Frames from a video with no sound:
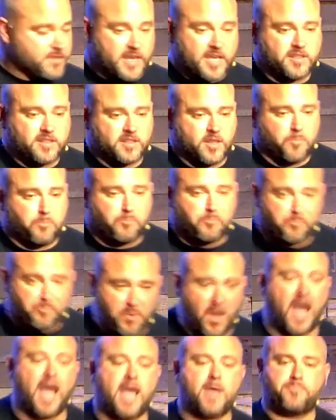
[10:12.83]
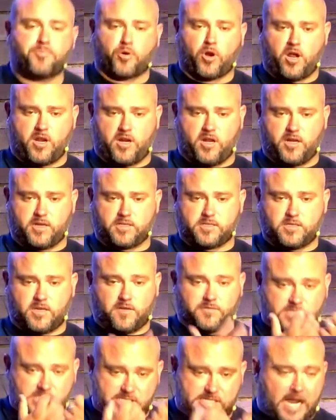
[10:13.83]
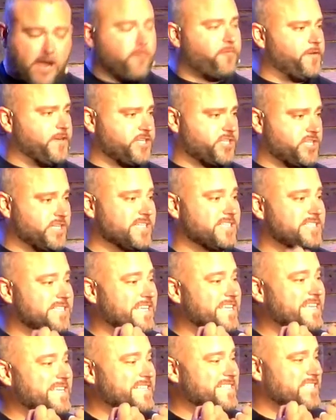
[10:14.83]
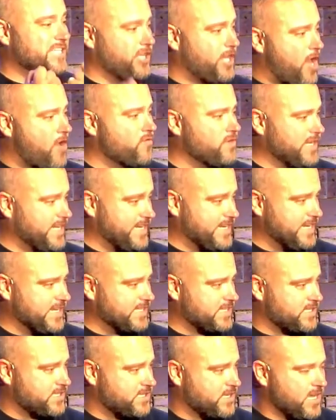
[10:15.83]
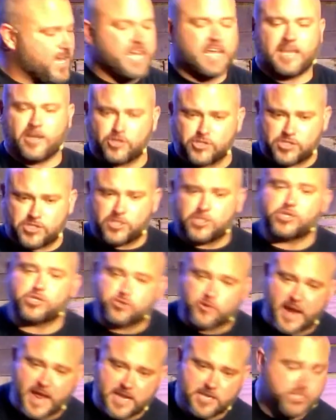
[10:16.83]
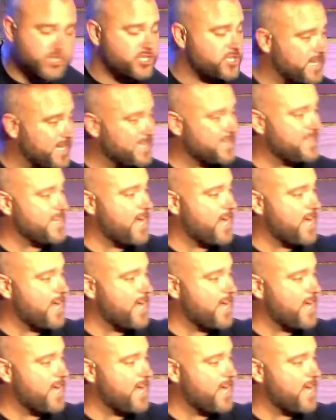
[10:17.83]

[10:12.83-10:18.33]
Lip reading: That the byproduct of selfishness is loneliness. Here's the strange thing.